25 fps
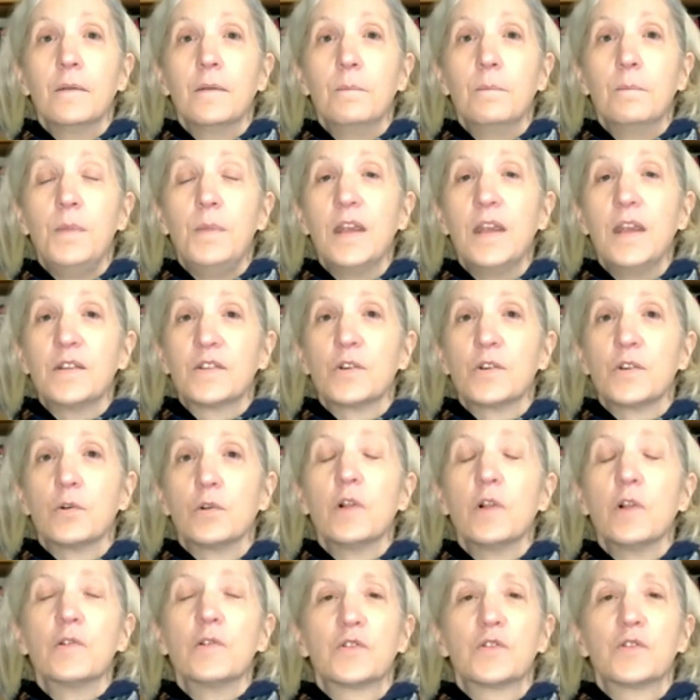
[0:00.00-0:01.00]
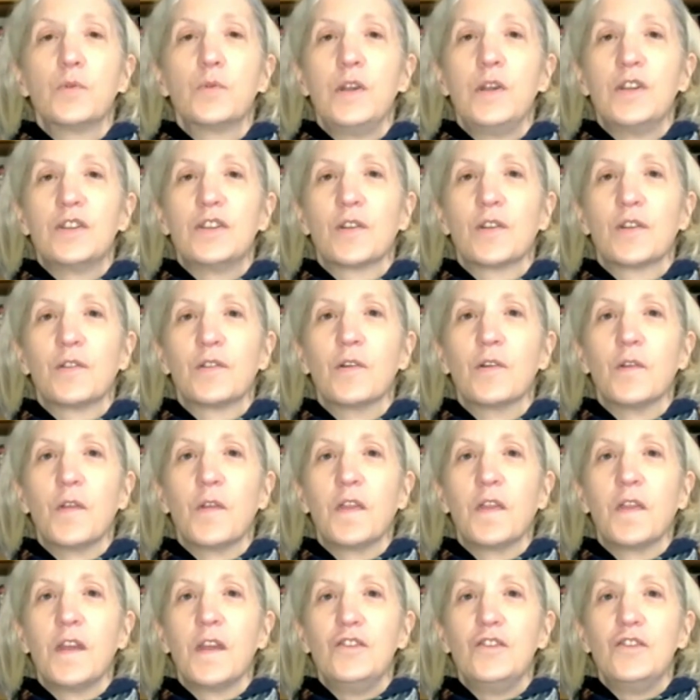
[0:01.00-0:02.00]
being so close to each other
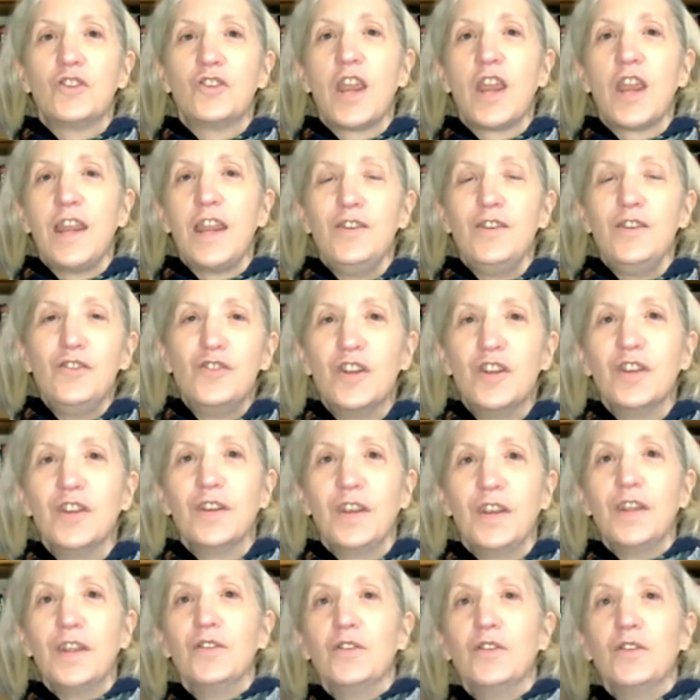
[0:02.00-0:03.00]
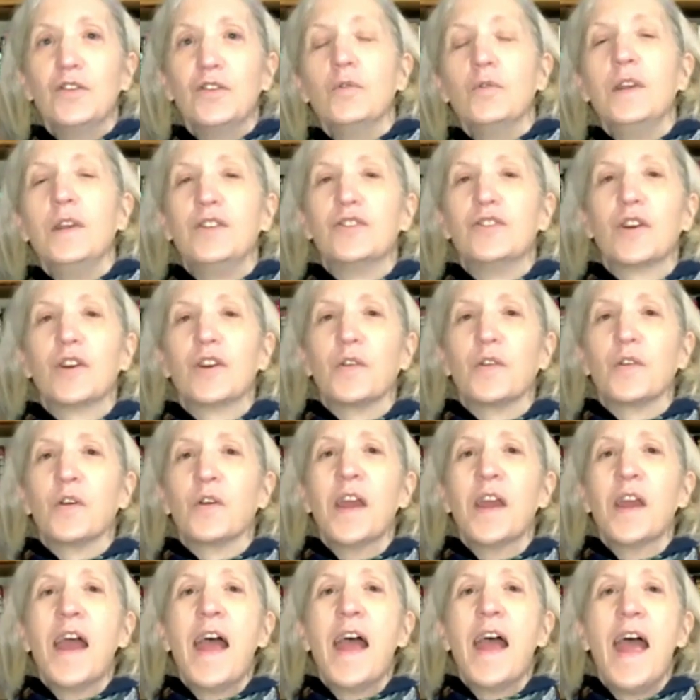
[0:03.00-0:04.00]
that they change into each
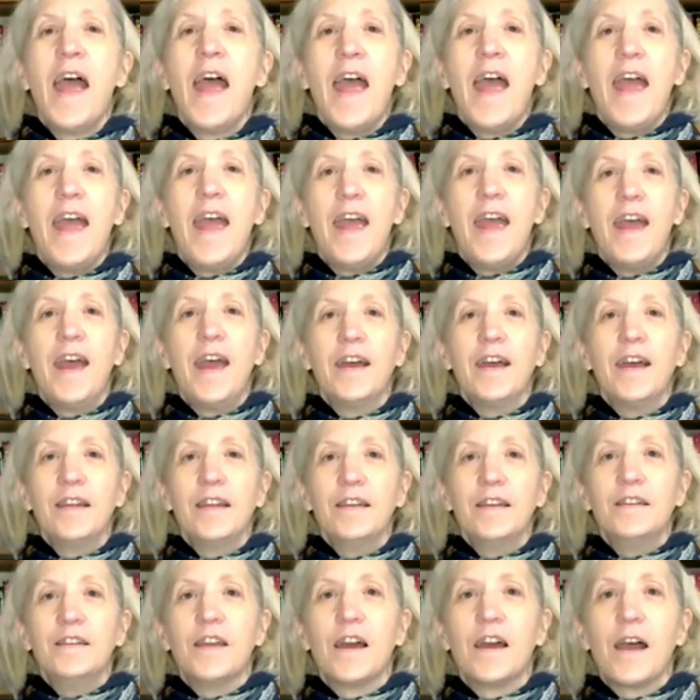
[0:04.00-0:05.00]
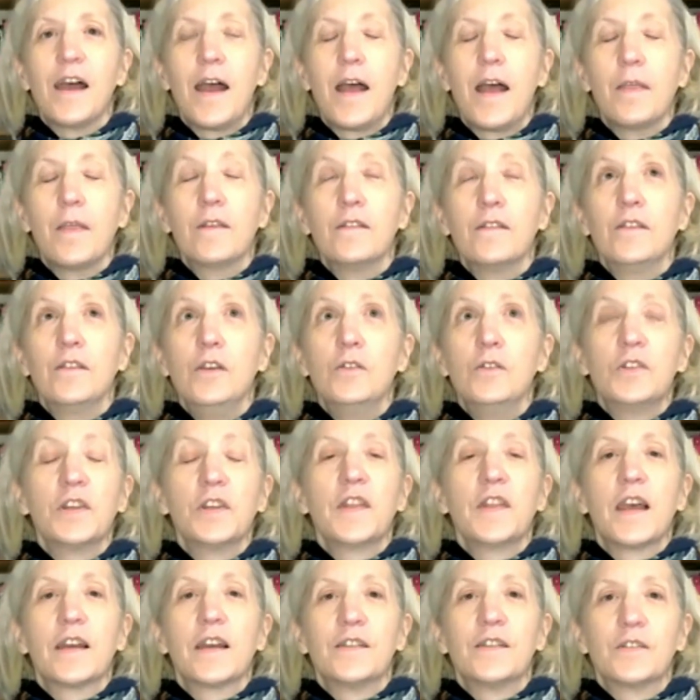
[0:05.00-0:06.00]
other. And using
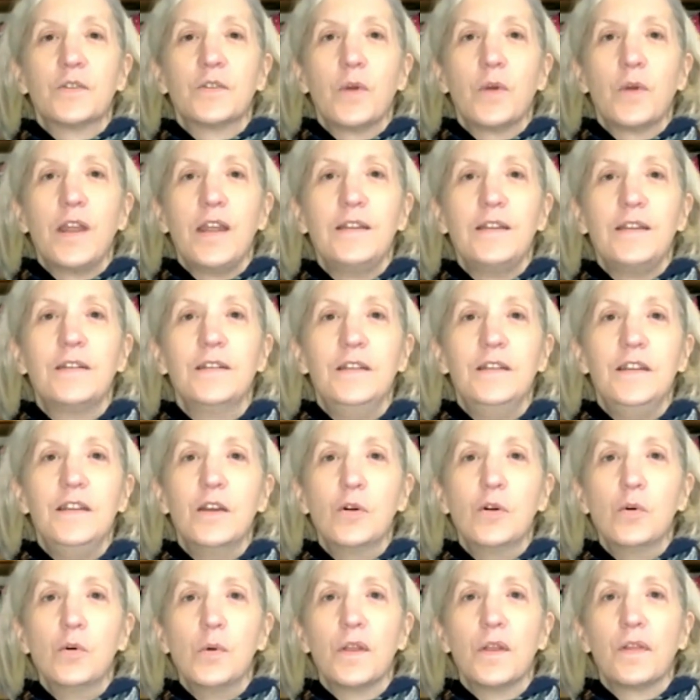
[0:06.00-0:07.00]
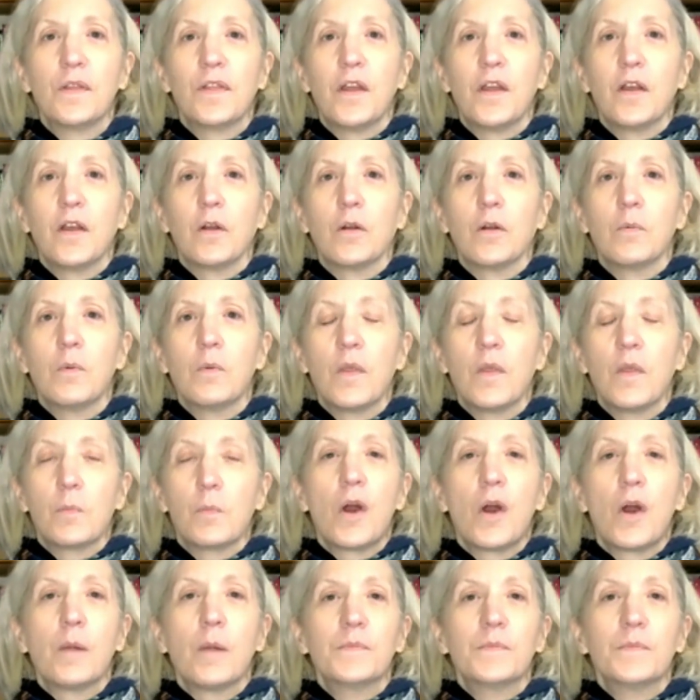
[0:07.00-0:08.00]
that as a way to deal with the
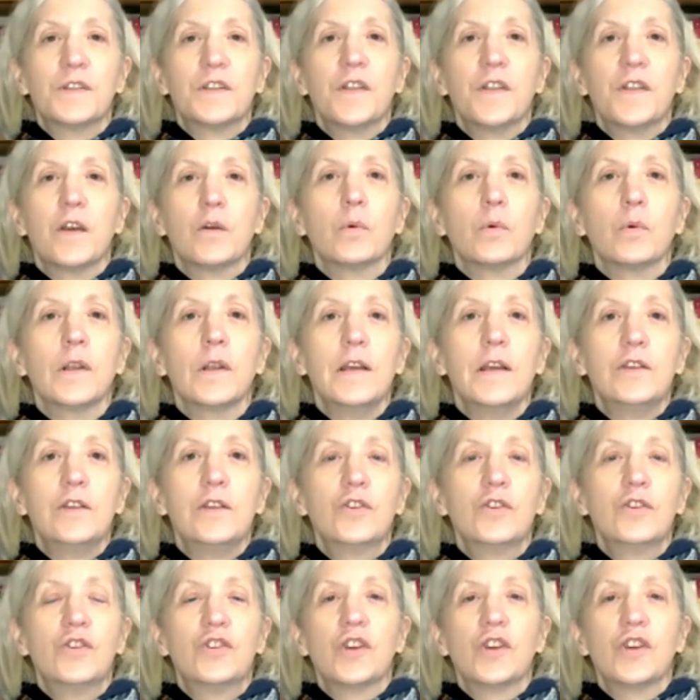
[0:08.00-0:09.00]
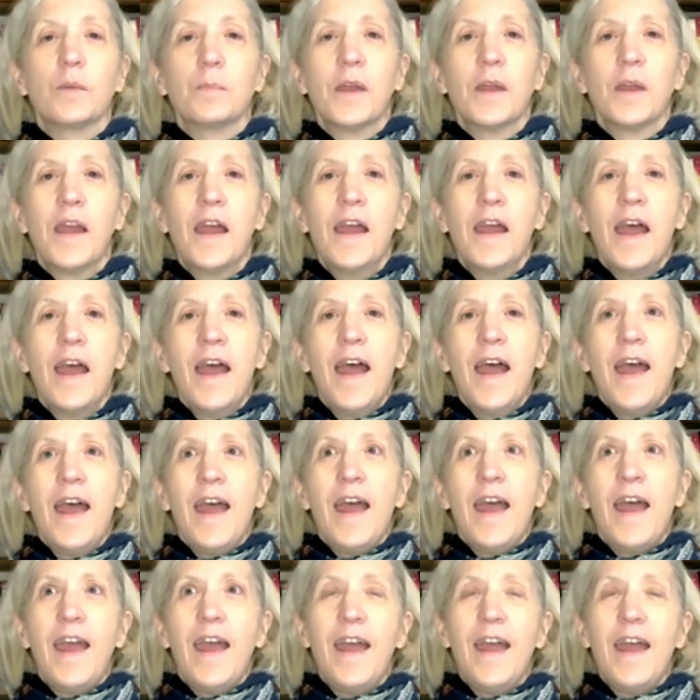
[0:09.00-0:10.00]
problems in their relationship.
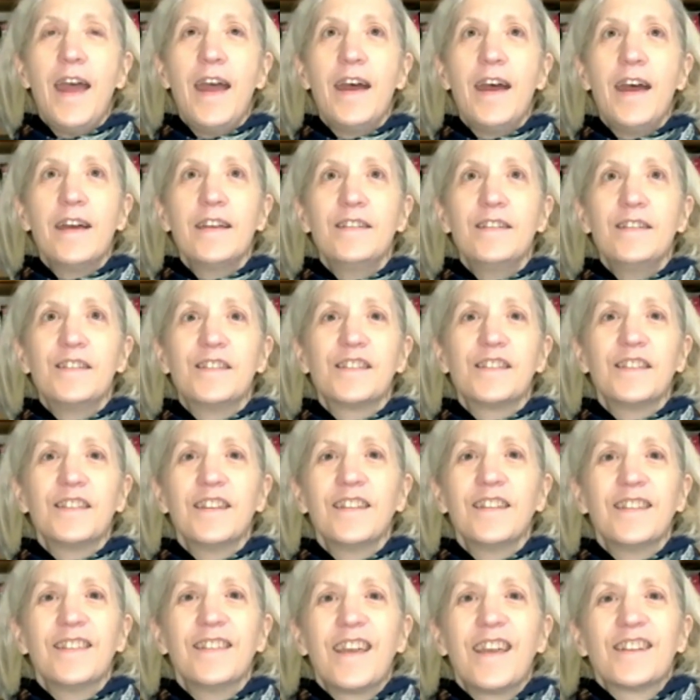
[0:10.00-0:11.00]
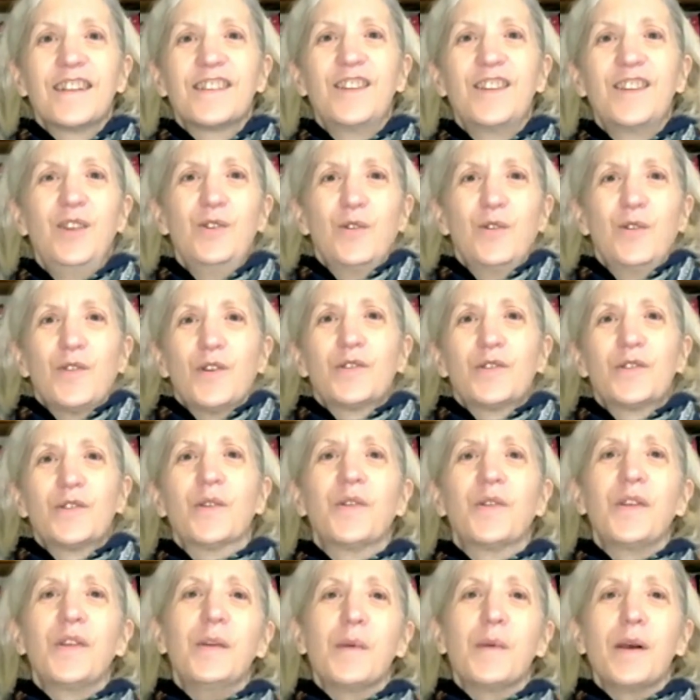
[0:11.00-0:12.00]
And that's a universal
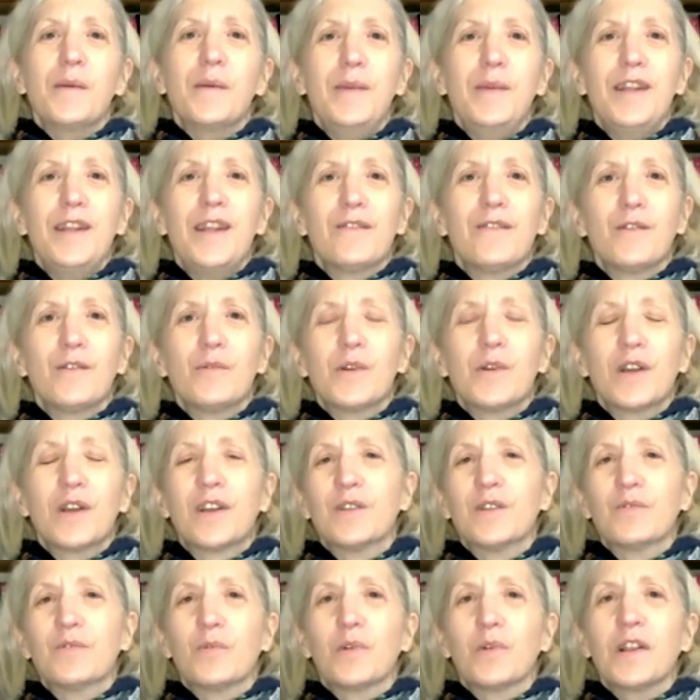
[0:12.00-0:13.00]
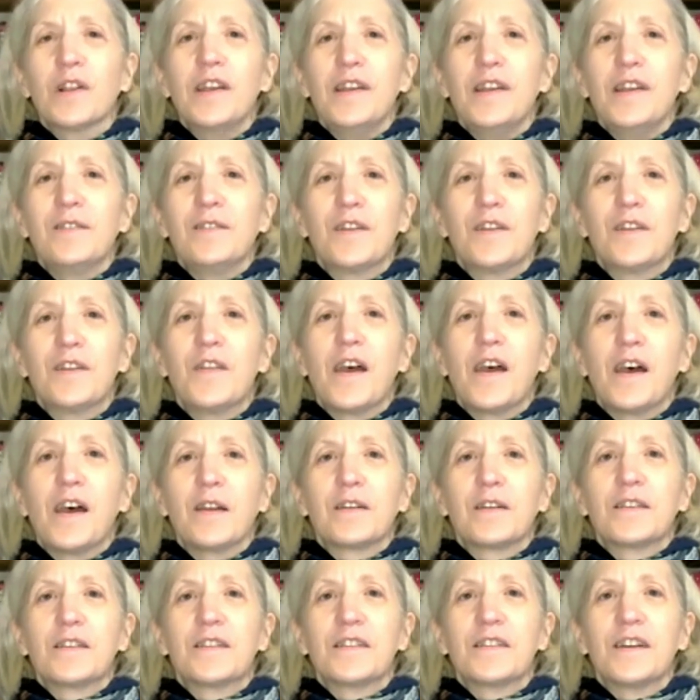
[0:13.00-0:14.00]
theme. I mean, everyone can relate to
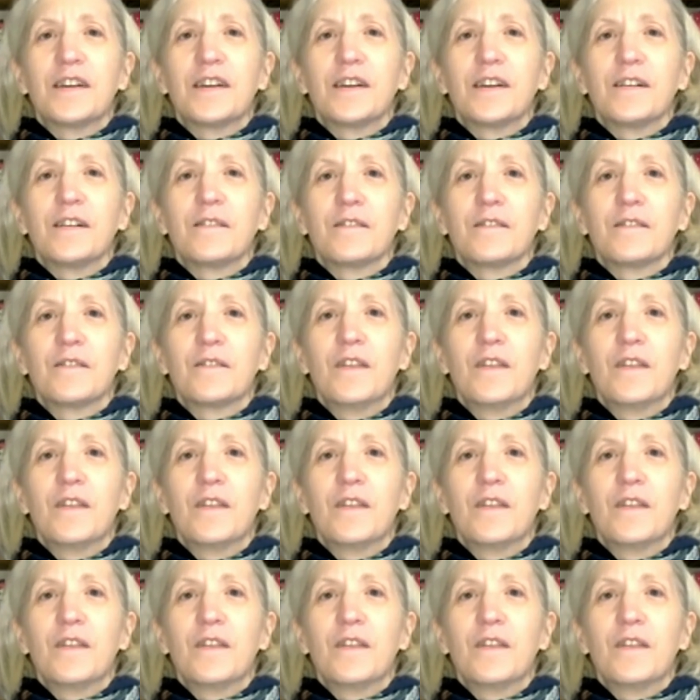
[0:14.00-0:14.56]
that.